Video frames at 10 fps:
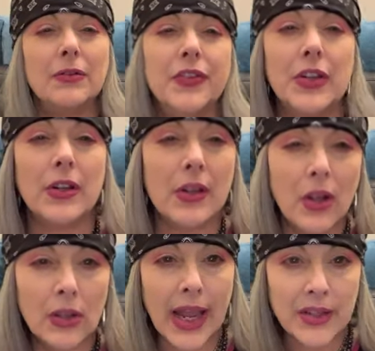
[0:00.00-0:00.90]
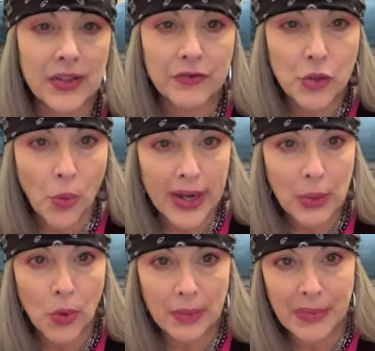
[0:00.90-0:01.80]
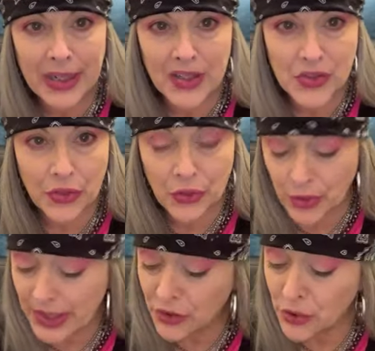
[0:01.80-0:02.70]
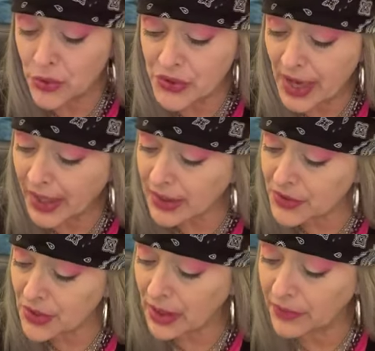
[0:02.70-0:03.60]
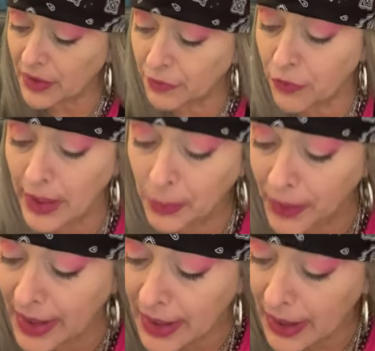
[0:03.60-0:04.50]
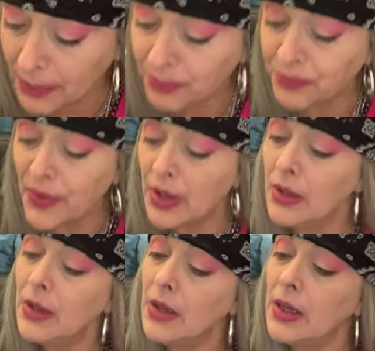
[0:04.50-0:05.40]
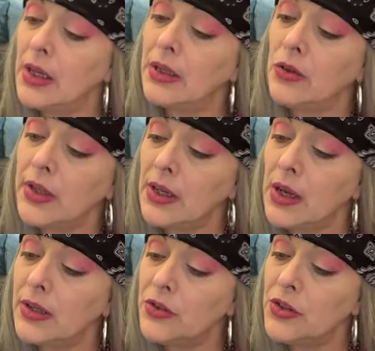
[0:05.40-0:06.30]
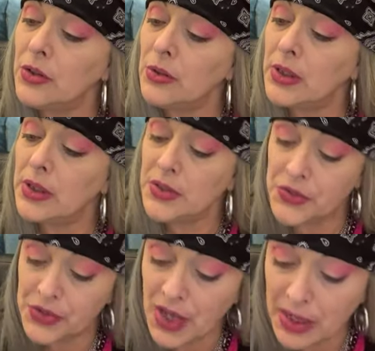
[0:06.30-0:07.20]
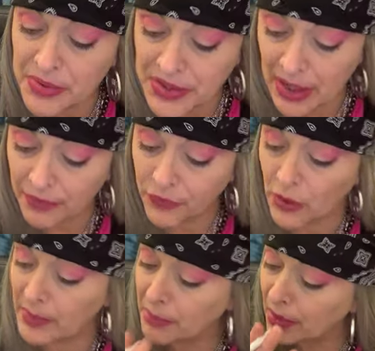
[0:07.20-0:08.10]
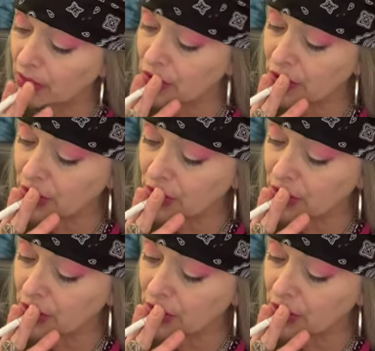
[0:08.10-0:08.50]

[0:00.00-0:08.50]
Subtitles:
for the collective 21 minutes, 32 seconds, I'll give you a free reading. And all you got to do is timestamp for me, brothers and